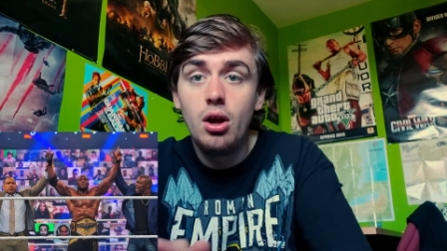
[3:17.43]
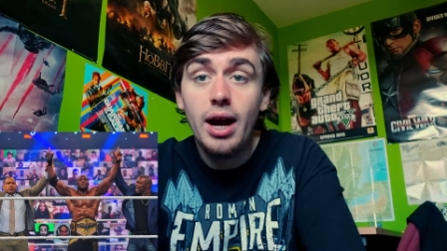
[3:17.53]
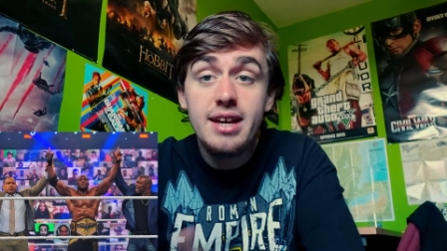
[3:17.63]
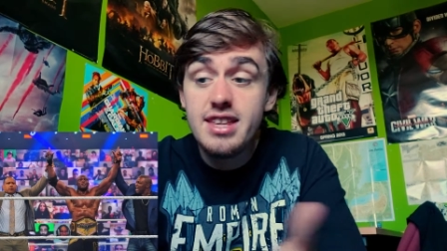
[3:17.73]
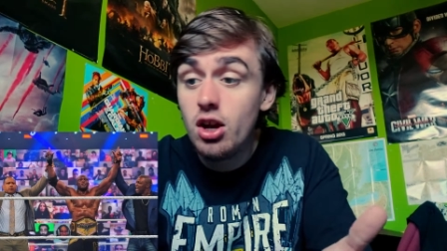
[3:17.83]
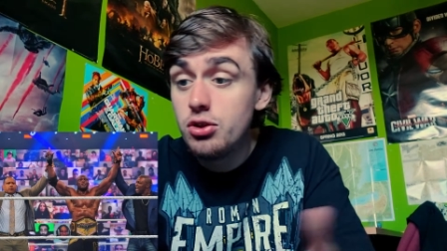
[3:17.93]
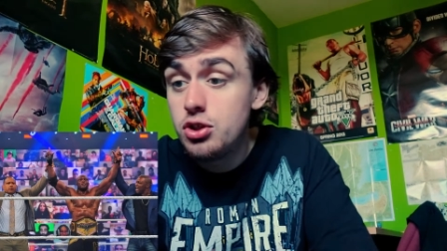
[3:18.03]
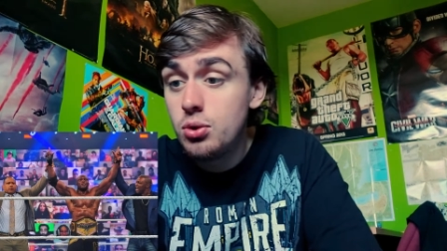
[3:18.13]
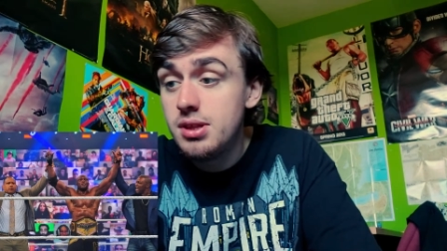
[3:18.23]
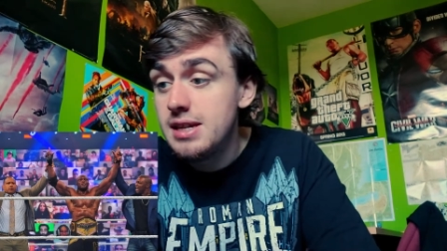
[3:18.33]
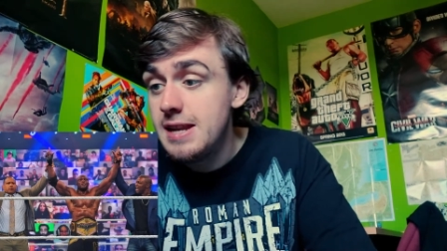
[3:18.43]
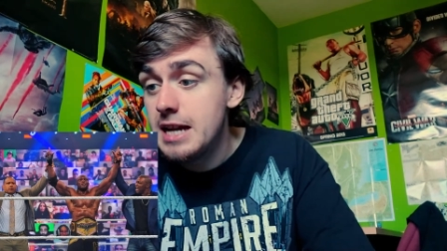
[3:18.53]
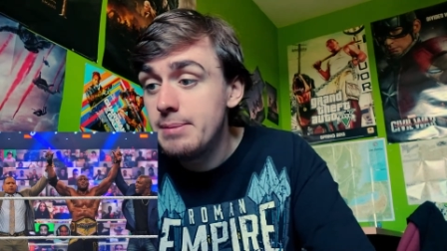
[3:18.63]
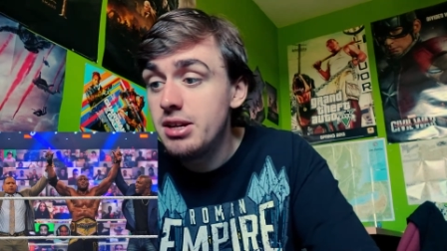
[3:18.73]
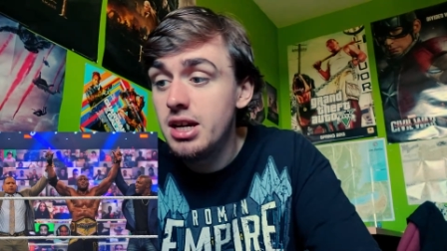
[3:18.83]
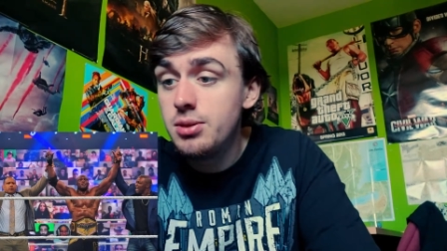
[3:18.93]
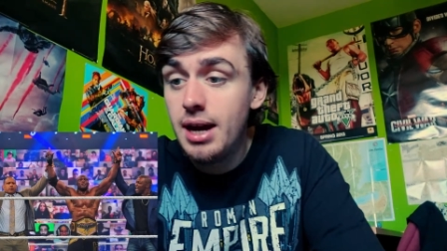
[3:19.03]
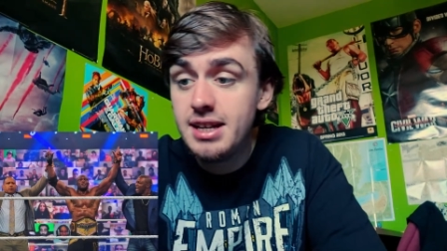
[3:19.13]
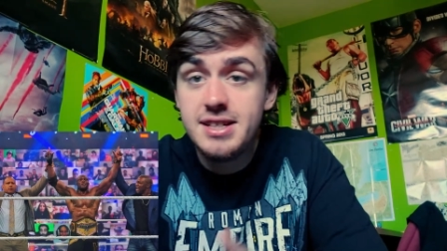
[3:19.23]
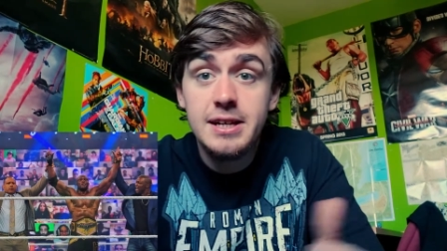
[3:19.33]
Okay, then on to the next match. Yes, we
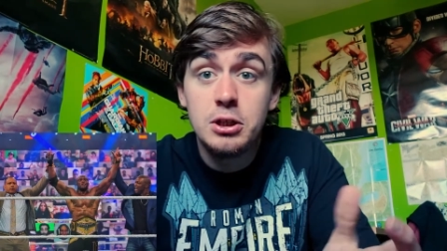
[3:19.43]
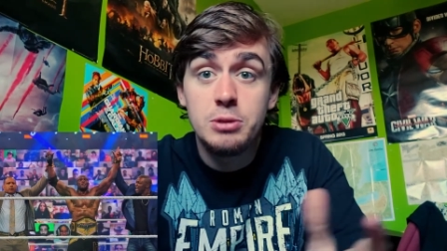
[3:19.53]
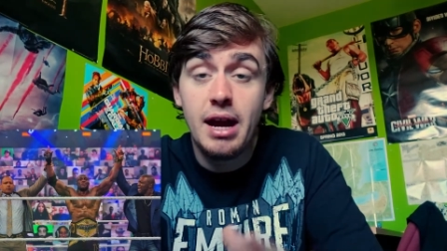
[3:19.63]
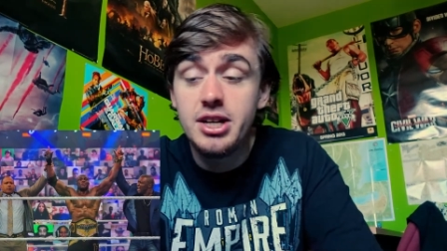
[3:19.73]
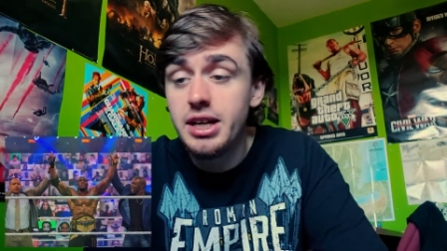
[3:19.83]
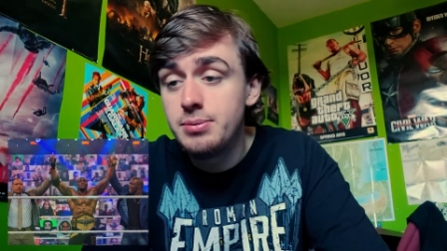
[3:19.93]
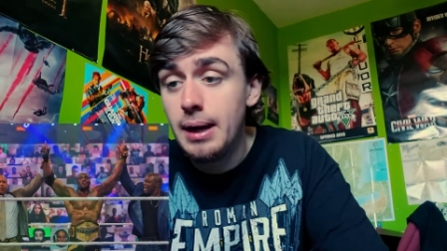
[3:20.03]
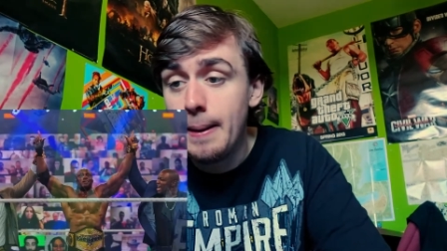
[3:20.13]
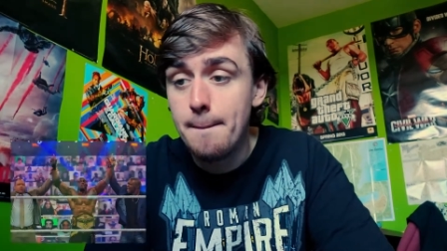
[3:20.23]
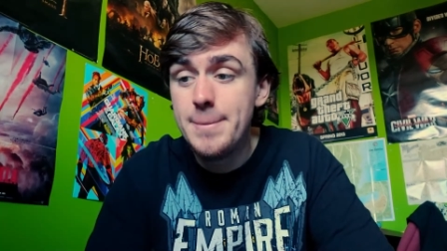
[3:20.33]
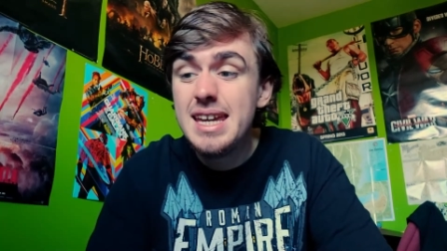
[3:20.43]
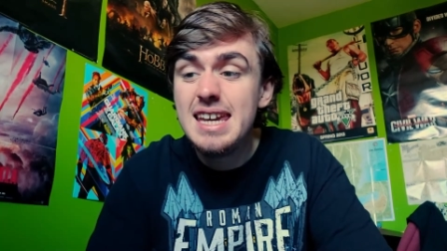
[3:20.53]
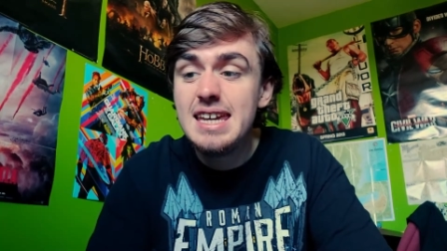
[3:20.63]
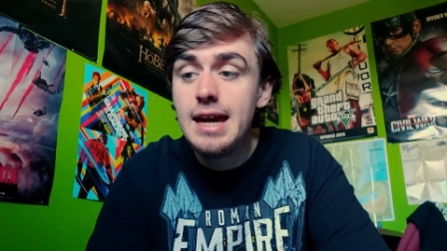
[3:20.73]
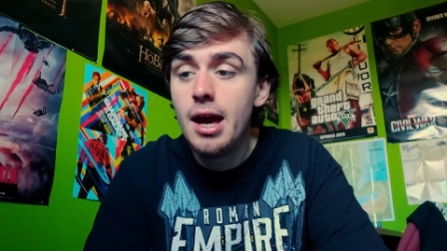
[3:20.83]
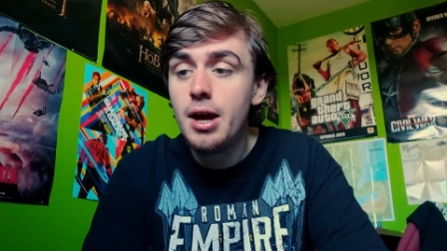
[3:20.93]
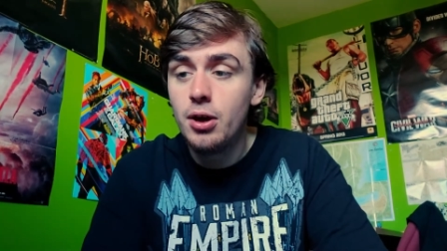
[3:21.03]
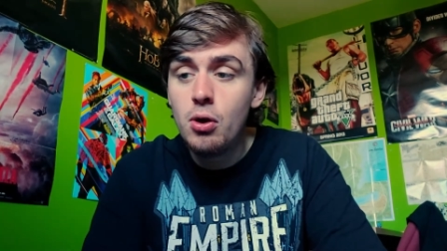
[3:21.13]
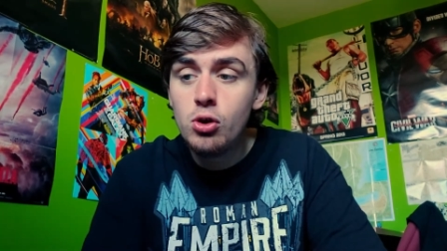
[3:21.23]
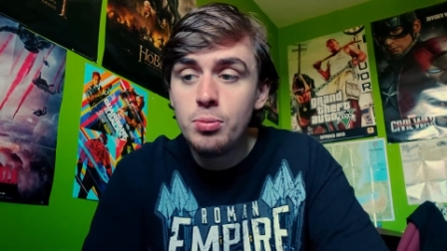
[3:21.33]
had a singles match. Yes, we had Big E
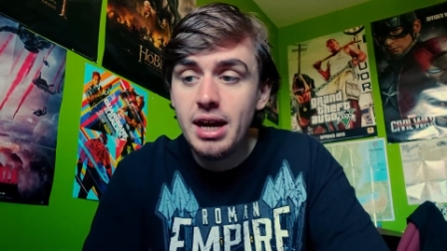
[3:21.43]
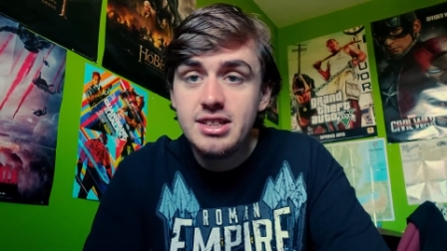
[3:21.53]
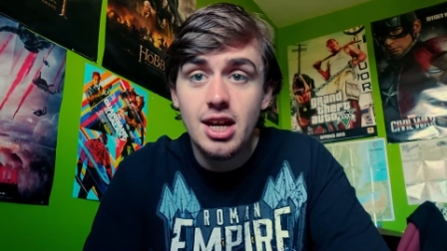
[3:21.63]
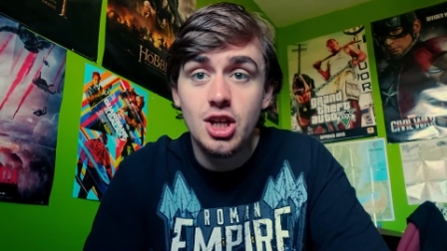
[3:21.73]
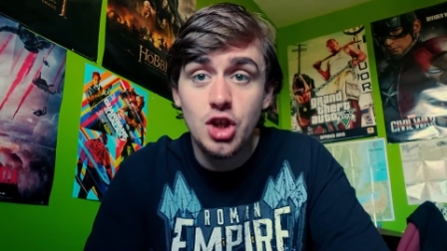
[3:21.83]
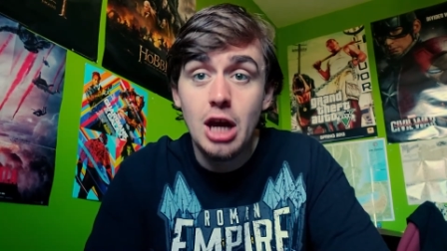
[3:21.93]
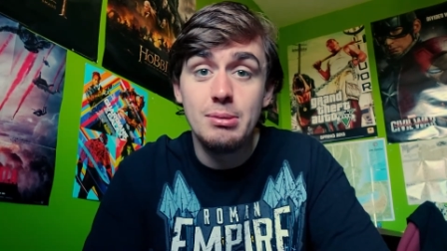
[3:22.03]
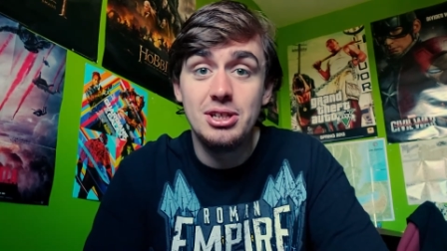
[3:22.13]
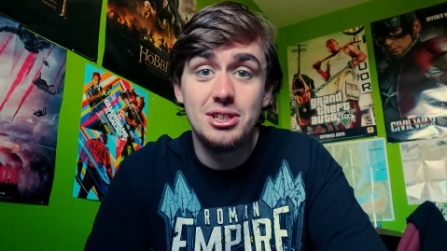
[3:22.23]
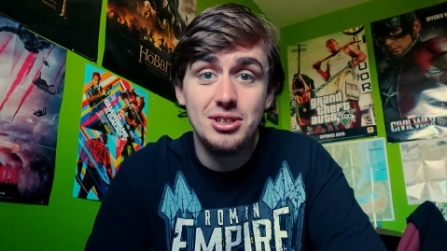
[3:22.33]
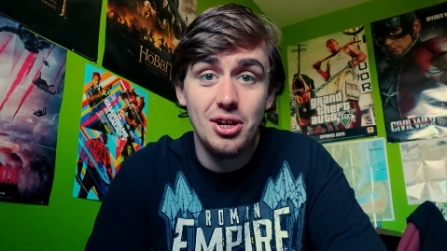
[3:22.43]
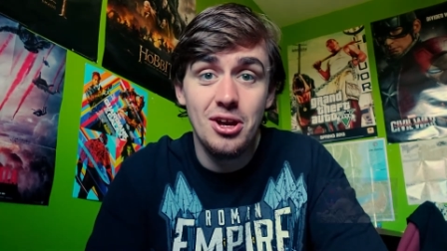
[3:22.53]
going up against Sheamus.